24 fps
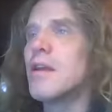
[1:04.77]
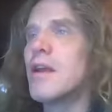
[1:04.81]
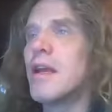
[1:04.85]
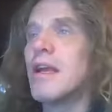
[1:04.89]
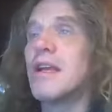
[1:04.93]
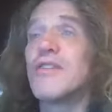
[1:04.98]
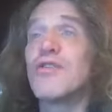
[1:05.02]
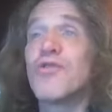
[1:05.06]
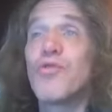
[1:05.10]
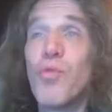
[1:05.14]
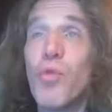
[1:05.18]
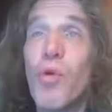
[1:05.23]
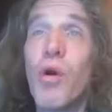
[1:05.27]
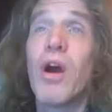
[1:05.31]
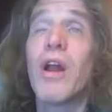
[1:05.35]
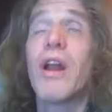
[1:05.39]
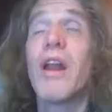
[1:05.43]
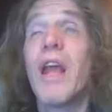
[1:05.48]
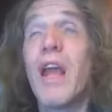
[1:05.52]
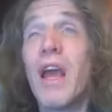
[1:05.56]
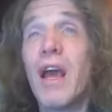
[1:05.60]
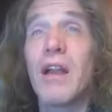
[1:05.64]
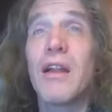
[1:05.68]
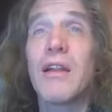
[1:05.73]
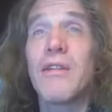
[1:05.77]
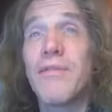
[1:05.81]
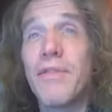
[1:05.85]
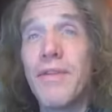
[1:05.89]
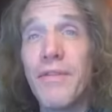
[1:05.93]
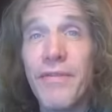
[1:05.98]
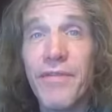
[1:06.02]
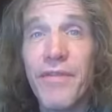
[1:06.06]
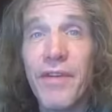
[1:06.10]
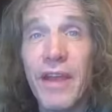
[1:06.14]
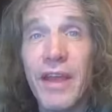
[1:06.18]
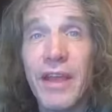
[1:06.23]
it's one hell of a
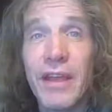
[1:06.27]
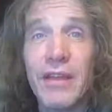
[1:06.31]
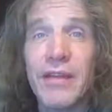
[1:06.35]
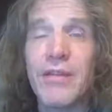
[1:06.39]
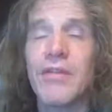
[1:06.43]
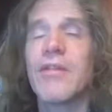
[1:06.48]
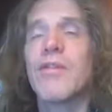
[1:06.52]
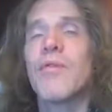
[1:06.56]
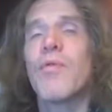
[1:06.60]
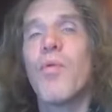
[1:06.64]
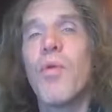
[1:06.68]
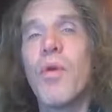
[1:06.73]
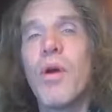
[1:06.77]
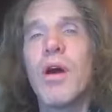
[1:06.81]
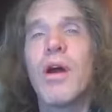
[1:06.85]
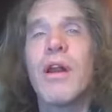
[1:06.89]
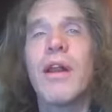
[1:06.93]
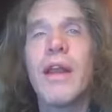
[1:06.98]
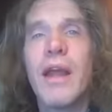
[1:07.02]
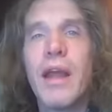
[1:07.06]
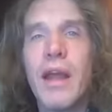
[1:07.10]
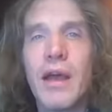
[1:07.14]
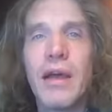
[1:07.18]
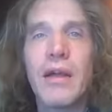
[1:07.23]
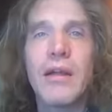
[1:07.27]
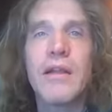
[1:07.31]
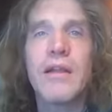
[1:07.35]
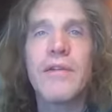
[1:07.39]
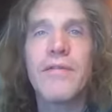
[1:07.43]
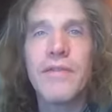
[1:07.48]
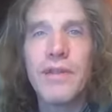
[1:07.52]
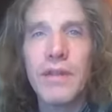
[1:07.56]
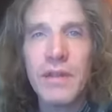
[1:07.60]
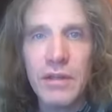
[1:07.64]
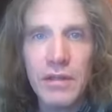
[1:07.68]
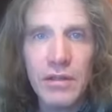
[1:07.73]
fake or one hell
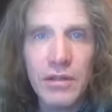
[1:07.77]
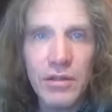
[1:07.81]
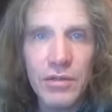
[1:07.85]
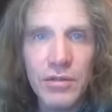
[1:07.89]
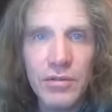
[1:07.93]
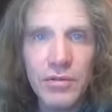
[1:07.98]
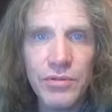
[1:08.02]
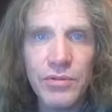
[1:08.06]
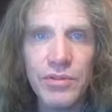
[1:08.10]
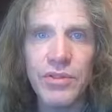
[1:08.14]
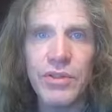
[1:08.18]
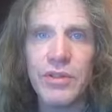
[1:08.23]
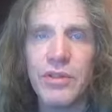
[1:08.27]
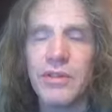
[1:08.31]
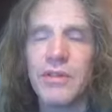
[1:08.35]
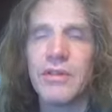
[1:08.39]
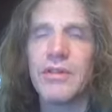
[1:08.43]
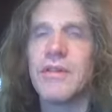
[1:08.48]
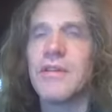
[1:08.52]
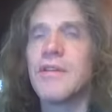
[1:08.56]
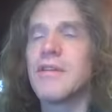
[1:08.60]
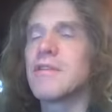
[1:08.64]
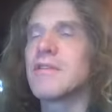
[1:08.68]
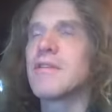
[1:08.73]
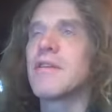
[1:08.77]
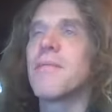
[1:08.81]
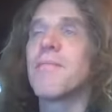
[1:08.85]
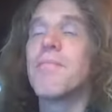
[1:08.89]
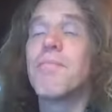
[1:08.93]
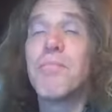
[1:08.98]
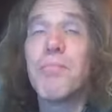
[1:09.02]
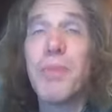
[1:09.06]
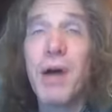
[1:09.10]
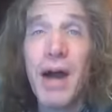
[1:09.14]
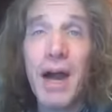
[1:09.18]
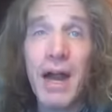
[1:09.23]
of an illusion. It's a
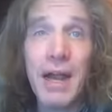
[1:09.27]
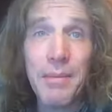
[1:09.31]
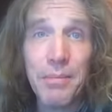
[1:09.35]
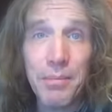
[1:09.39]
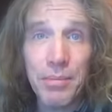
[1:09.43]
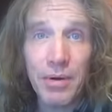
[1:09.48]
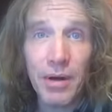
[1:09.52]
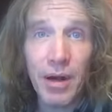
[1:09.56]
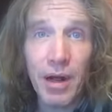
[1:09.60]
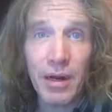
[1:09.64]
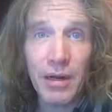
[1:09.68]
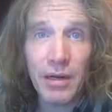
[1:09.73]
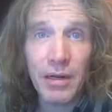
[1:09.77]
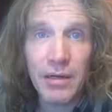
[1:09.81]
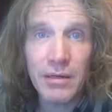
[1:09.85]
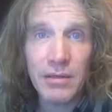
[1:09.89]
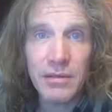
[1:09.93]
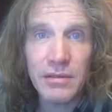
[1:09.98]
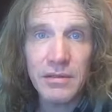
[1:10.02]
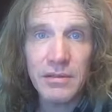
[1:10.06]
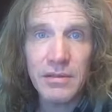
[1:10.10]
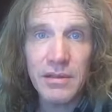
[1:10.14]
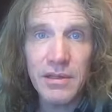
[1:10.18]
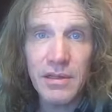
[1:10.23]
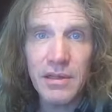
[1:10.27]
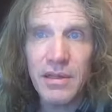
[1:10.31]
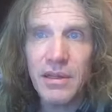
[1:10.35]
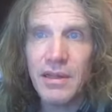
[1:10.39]
byproduct.